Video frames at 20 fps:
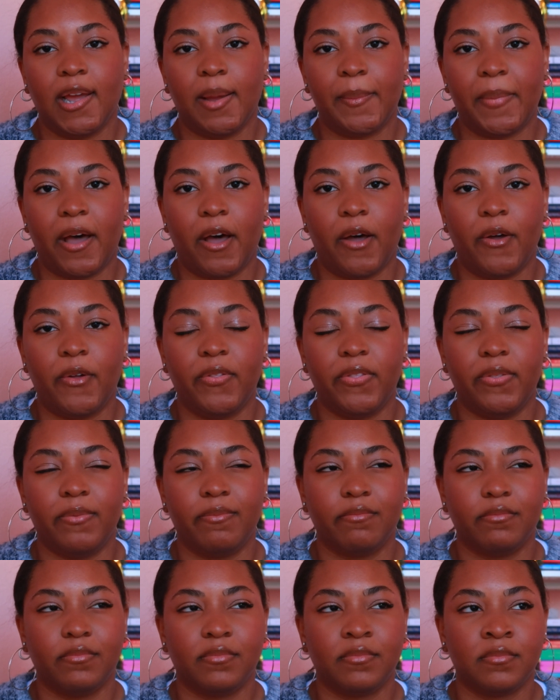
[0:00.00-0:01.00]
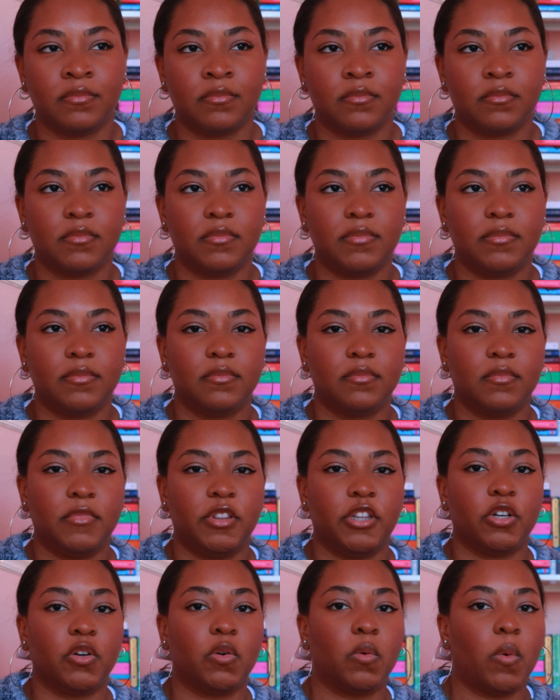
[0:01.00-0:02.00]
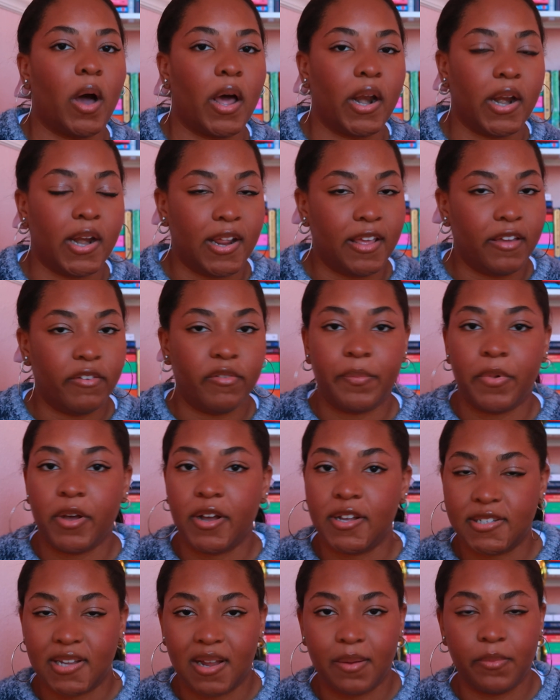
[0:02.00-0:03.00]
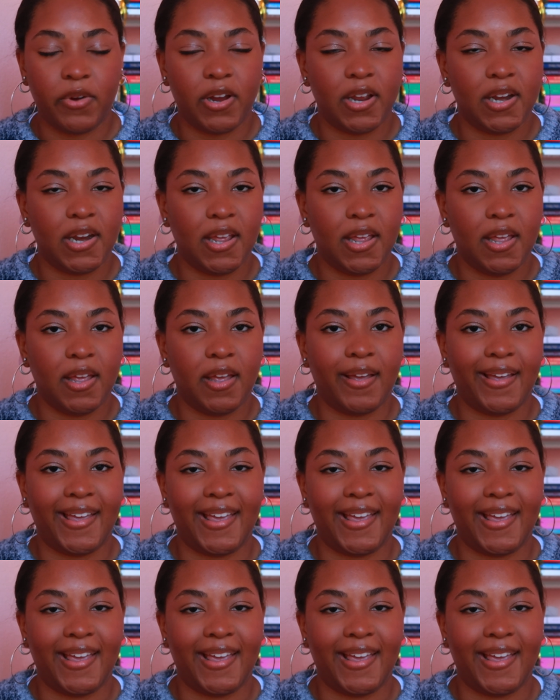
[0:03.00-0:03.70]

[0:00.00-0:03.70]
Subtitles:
about the quantity of books I'm reading